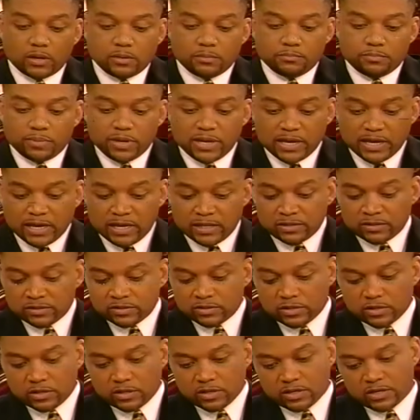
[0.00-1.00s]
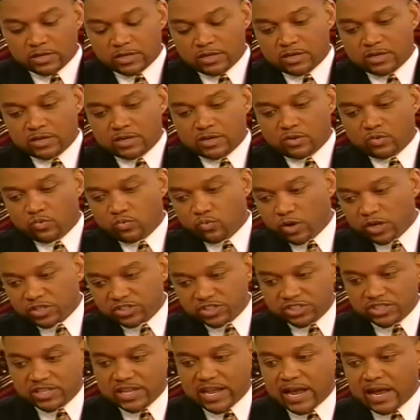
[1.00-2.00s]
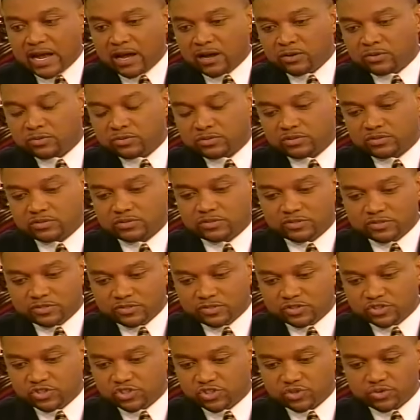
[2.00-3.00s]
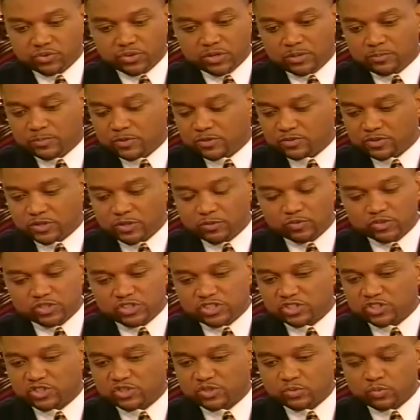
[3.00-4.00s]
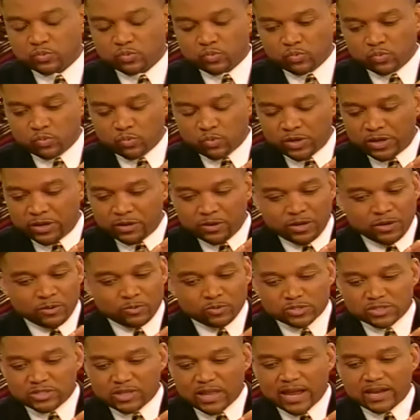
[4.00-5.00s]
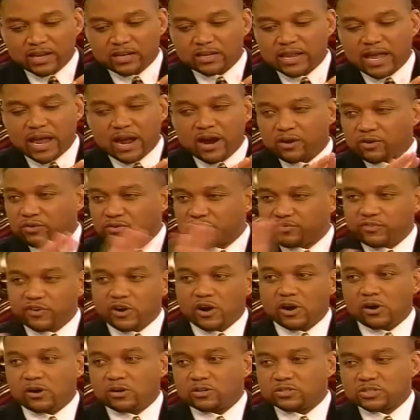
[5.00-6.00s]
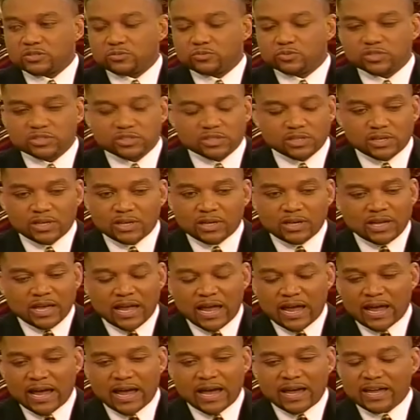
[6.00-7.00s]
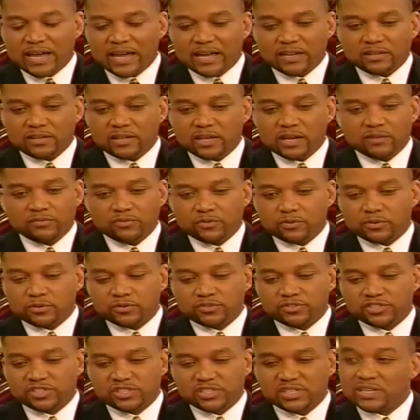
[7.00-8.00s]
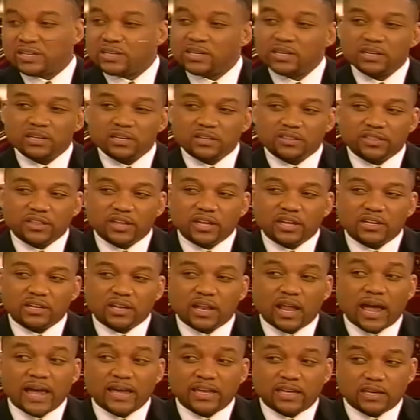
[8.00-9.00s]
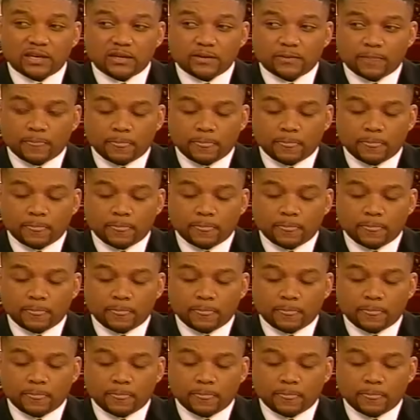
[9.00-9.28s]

being rushed down the stream. It was like Niagara Falls. I had never seen anything like it.